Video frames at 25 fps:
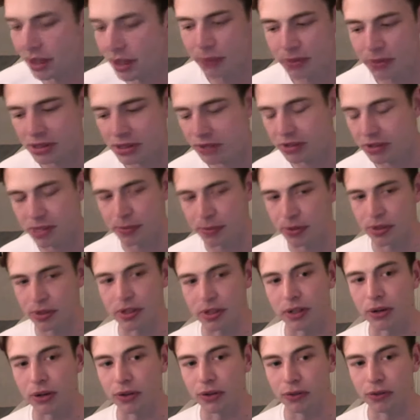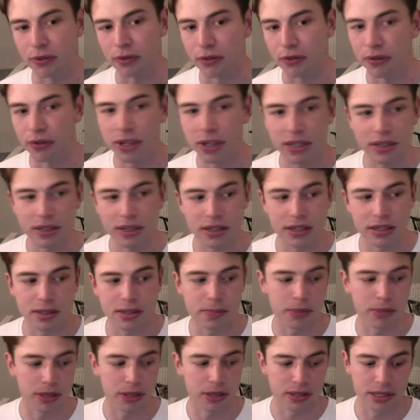That was the response I got from funders
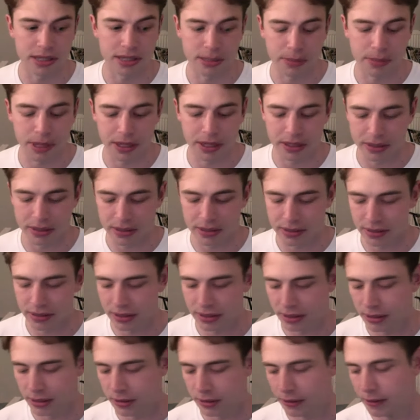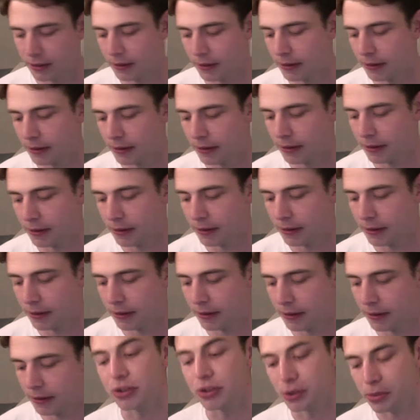and participators, or
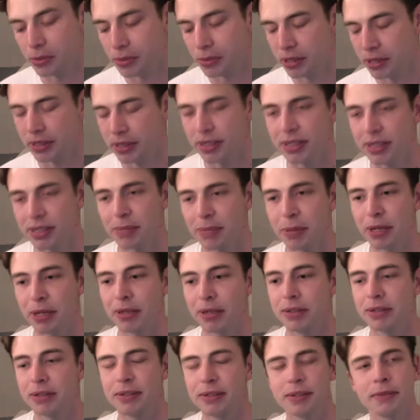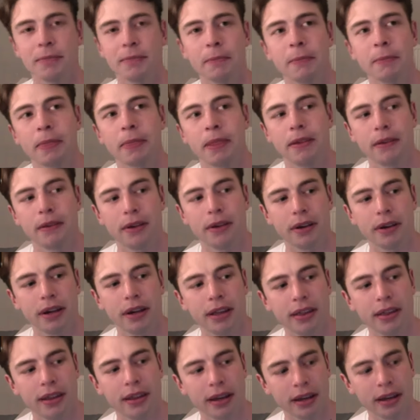potential participators.
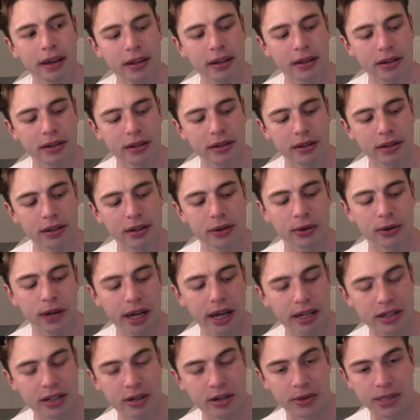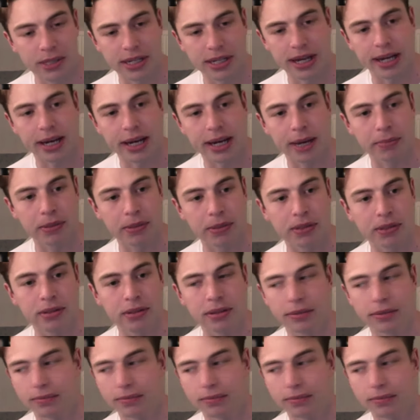And then the Orlando attack
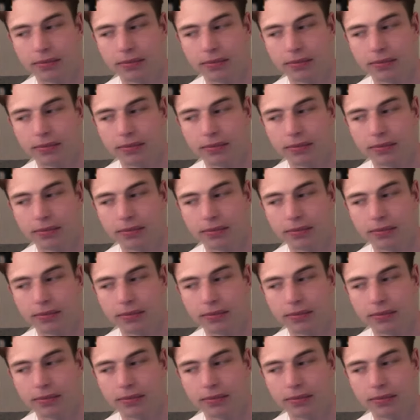happened.